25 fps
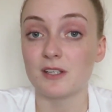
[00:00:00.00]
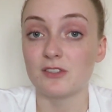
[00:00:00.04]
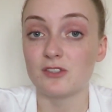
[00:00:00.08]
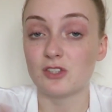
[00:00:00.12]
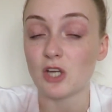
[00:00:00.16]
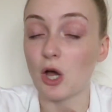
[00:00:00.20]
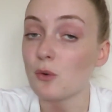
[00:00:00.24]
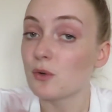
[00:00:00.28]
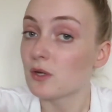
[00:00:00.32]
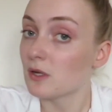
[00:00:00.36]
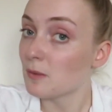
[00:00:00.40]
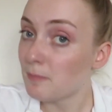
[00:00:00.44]

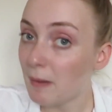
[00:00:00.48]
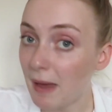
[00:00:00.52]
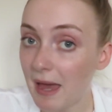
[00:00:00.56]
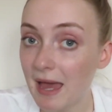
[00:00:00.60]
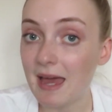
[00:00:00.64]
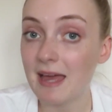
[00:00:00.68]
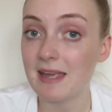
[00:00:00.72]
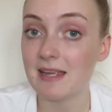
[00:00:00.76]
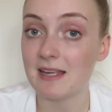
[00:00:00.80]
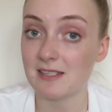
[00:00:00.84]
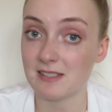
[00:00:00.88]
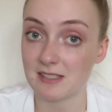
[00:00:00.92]
Don't
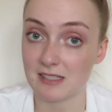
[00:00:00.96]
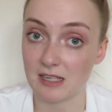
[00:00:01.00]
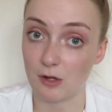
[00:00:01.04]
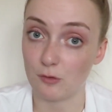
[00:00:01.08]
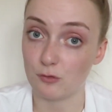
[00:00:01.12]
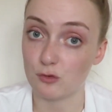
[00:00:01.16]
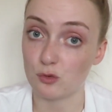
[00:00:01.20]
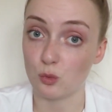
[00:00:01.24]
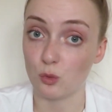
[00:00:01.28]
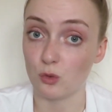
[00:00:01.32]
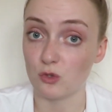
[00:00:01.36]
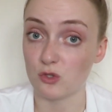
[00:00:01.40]
compare
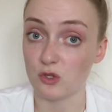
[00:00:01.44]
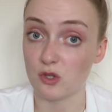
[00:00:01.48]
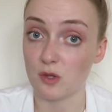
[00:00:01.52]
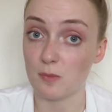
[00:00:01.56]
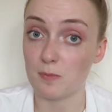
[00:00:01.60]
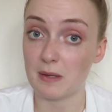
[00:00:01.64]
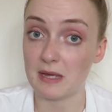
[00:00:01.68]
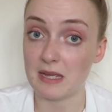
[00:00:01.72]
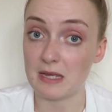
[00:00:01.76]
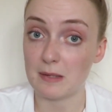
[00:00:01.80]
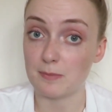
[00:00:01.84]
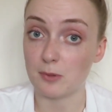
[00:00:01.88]
yourself towards other
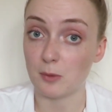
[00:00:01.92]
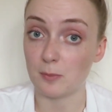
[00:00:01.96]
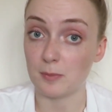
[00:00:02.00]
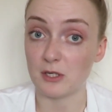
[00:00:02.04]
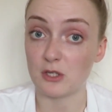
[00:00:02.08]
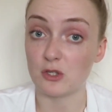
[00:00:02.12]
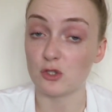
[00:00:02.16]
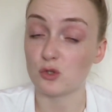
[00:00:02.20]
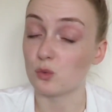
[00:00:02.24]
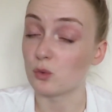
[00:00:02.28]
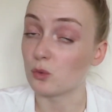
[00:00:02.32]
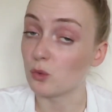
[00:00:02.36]
people,
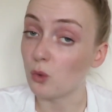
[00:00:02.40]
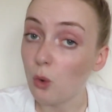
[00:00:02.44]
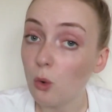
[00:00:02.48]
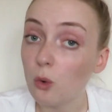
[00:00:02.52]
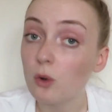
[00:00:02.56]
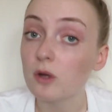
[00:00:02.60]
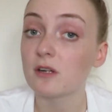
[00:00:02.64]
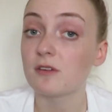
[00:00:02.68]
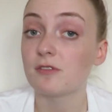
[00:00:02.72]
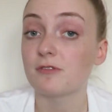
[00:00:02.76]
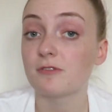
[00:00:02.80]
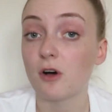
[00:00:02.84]
because we're all
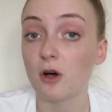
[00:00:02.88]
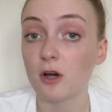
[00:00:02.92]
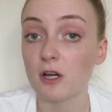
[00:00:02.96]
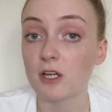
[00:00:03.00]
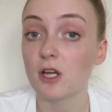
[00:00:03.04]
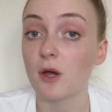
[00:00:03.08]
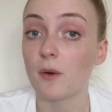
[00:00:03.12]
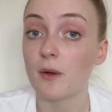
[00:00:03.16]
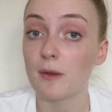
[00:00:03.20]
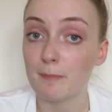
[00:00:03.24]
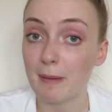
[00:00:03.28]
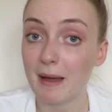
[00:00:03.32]
going to
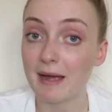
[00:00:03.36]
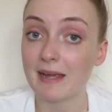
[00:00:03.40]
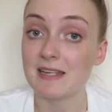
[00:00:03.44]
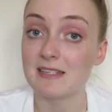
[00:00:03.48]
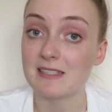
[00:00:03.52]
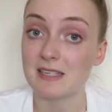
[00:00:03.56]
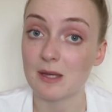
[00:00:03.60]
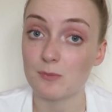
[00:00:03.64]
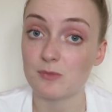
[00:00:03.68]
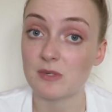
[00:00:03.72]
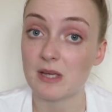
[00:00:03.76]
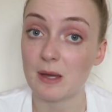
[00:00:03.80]
find going back in
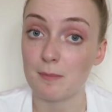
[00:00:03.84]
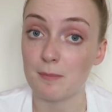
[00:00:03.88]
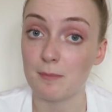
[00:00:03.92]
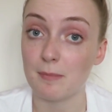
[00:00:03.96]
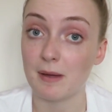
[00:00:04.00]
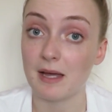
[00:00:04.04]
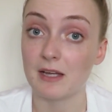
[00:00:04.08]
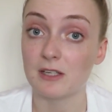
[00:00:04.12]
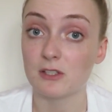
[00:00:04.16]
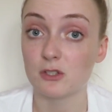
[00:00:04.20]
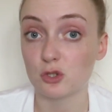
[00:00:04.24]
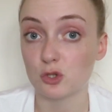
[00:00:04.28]

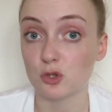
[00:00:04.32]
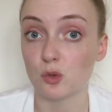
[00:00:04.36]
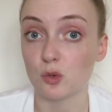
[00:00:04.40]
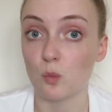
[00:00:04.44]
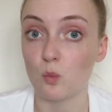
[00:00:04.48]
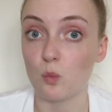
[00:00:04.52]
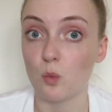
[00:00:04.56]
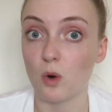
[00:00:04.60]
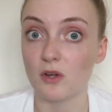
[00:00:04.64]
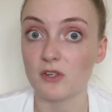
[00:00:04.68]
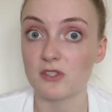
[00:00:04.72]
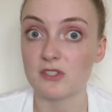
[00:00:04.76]
September
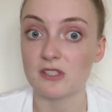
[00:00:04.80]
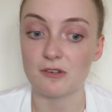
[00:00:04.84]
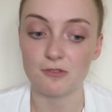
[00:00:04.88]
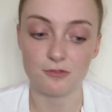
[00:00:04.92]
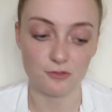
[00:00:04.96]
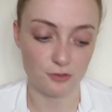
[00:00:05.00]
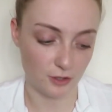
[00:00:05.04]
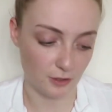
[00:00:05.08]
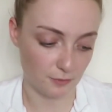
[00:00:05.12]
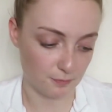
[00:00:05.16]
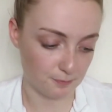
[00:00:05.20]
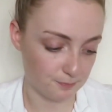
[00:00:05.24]
somewhat
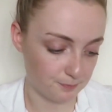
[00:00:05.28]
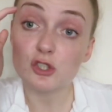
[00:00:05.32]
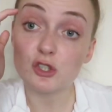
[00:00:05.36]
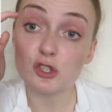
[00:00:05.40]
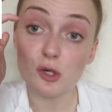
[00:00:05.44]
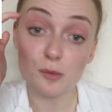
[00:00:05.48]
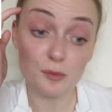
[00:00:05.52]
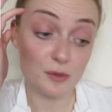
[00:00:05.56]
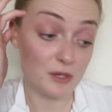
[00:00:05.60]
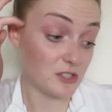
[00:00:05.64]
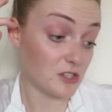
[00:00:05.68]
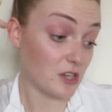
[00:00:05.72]
different.
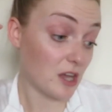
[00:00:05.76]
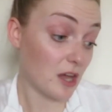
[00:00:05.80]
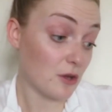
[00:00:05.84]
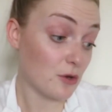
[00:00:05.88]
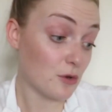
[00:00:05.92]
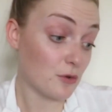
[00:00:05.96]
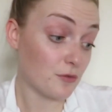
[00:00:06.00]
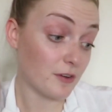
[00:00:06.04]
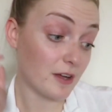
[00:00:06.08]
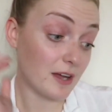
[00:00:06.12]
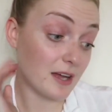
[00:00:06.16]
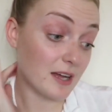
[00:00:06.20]
Summer is
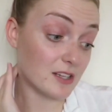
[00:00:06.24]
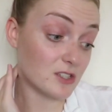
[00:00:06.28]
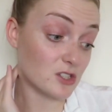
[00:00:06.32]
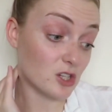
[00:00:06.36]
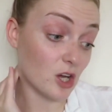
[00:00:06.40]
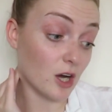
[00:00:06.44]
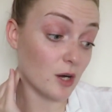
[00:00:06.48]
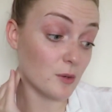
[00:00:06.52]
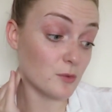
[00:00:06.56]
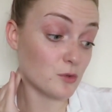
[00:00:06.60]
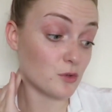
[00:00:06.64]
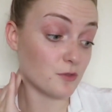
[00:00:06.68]
over.
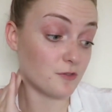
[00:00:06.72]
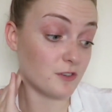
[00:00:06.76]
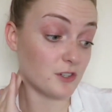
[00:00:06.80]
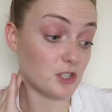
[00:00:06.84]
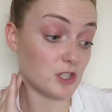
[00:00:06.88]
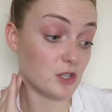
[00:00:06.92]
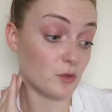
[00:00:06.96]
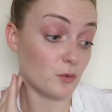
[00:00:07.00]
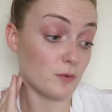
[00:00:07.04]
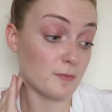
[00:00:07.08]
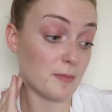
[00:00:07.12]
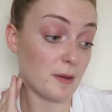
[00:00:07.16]
Time to
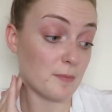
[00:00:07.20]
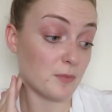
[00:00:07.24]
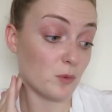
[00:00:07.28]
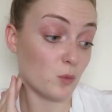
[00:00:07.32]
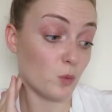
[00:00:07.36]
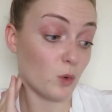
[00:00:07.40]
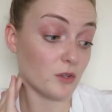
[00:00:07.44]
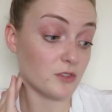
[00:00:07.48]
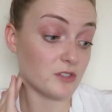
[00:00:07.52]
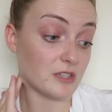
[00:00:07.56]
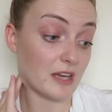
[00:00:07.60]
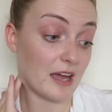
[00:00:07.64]
officially remember
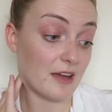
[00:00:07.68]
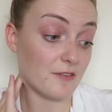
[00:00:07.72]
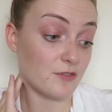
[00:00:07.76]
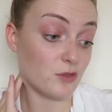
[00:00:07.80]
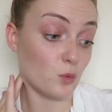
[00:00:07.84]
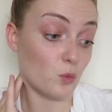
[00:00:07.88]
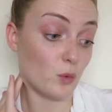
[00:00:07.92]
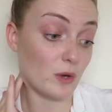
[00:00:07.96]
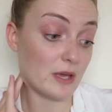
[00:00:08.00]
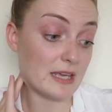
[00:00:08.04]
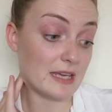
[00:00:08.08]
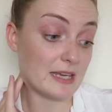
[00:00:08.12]
what day of the
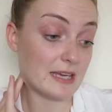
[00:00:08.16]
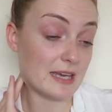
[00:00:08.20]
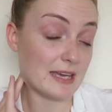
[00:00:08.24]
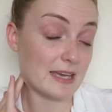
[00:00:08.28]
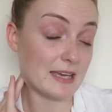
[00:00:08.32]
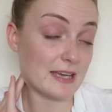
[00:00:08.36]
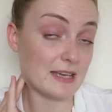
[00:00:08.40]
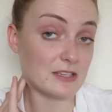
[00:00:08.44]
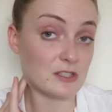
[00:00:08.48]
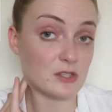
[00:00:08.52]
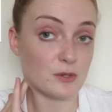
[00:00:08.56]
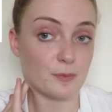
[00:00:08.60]
week it
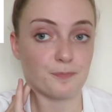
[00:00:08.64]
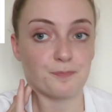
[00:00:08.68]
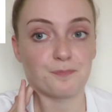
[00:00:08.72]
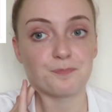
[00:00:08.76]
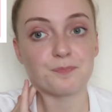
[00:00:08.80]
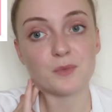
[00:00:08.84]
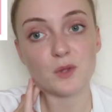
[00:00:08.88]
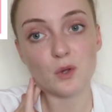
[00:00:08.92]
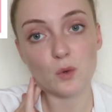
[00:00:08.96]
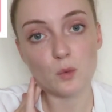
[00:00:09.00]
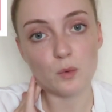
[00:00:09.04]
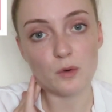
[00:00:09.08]
is.
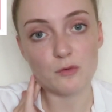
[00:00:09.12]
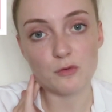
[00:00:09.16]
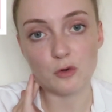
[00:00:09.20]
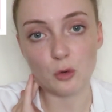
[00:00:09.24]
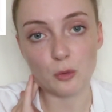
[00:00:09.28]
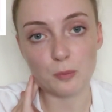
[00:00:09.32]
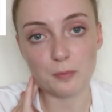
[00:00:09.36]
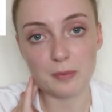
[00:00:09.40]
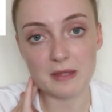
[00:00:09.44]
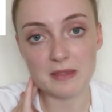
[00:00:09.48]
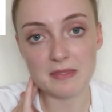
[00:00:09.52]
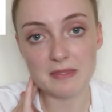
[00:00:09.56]
We've
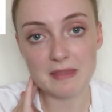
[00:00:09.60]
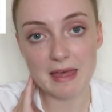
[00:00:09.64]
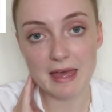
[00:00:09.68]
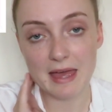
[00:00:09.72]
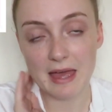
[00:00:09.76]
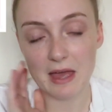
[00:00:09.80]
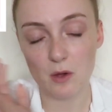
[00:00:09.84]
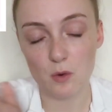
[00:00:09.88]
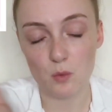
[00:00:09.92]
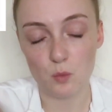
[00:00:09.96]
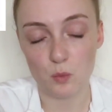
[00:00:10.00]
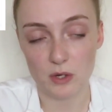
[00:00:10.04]
all been
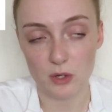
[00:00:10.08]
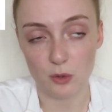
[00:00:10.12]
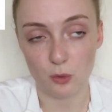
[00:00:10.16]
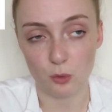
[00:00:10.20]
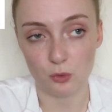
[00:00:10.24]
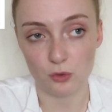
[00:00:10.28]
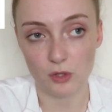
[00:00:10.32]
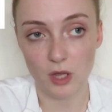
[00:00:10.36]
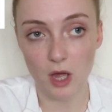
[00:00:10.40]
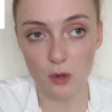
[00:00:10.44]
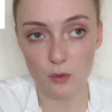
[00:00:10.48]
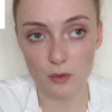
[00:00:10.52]
there. We
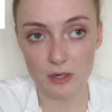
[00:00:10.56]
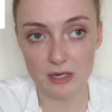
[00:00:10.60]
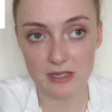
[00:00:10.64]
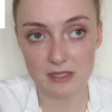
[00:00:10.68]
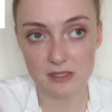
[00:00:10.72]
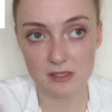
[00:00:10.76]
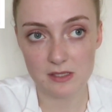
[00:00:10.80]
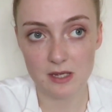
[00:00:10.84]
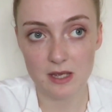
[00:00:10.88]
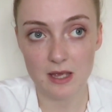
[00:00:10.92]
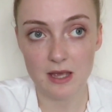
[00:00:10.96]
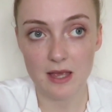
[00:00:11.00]
all know
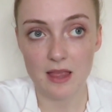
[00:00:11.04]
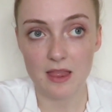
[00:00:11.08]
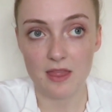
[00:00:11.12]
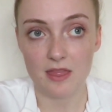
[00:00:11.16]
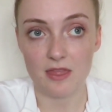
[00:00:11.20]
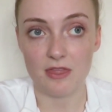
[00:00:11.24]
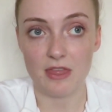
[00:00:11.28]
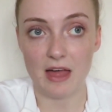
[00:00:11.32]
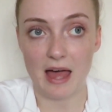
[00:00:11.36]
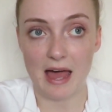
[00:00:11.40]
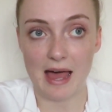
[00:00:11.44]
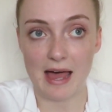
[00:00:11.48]
it.
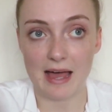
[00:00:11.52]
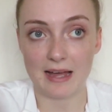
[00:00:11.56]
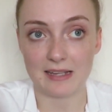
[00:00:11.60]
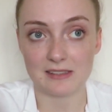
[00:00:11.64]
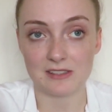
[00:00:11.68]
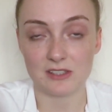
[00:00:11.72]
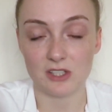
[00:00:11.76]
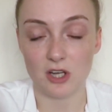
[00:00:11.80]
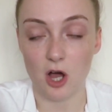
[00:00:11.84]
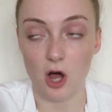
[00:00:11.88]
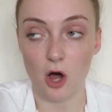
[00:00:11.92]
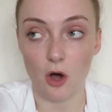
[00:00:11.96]

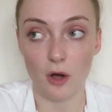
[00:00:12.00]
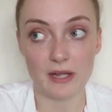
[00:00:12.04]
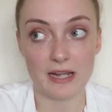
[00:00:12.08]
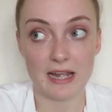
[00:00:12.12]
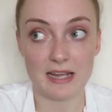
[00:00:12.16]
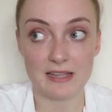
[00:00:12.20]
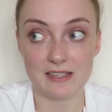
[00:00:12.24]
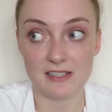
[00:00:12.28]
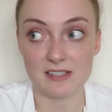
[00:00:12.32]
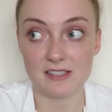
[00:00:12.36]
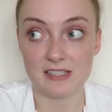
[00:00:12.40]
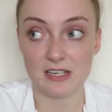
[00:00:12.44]
That I get
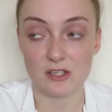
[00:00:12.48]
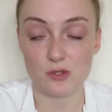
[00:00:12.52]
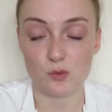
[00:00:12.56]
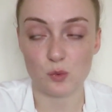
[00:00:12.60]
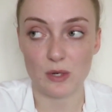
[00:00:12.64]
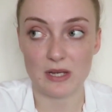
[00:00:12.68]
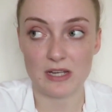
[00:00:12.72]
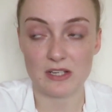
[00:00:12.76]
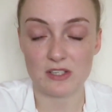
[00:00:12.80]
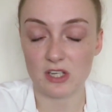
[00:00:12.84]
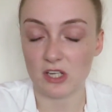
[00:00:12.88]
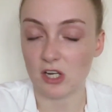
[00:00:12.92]
in the 6
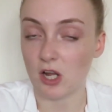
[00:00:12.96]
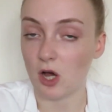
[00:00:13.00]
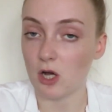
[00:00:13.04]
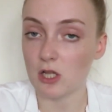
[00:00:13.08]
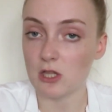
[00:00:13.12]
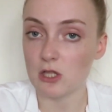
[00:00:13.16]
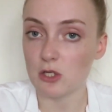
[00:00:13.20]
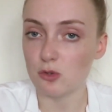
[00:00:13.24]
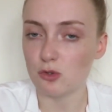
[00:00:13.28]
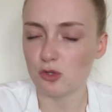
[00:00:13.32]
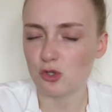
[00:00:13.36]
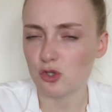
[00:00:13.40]
weeks and I
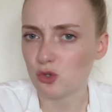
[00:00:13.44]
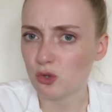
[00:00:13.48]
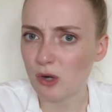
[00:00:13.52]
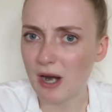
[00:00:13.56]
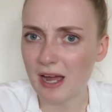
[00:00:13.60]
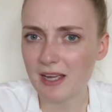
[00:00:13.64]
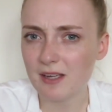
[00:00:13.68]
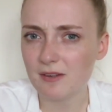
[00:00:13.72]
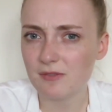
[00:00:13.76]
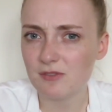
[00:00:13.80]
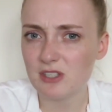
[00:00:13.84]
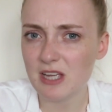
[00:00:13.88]
lose
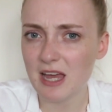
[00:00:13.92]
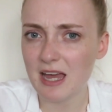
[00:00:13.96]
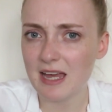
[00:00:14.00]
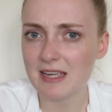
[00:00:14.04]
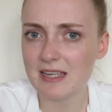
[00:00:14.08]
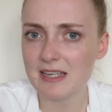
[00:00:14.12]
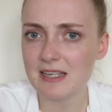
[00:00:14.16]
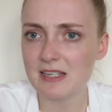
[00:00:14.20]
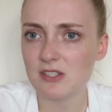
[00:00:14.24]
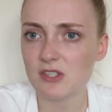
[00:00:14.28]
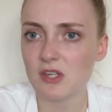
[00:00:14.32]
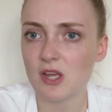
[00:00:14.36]
track of
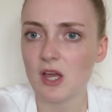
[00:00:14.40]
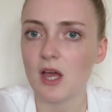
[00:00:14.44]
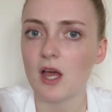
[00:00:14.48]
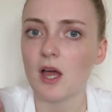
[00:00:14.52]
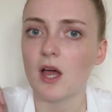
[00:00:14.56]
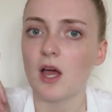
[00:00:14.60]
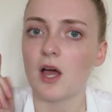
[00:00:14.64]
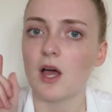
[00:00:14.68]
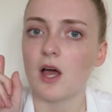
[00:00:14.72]
days.